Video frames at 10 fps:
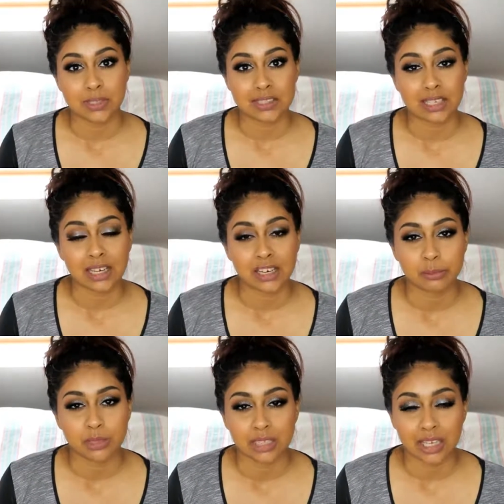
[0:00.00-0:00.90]
because lately
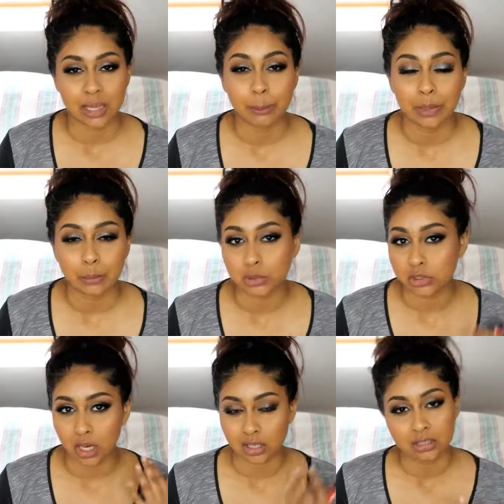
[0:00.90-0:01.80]
I've been getting a bit more
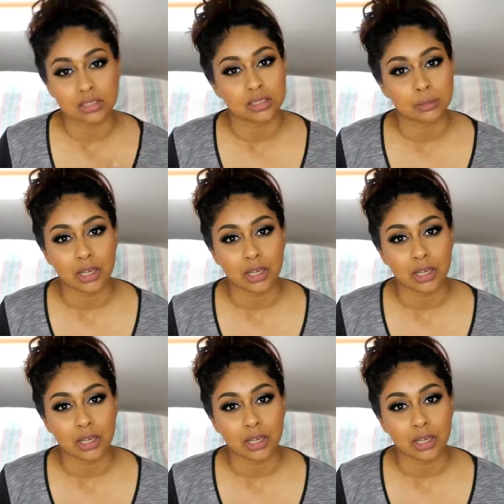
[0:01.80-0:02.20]
darkness under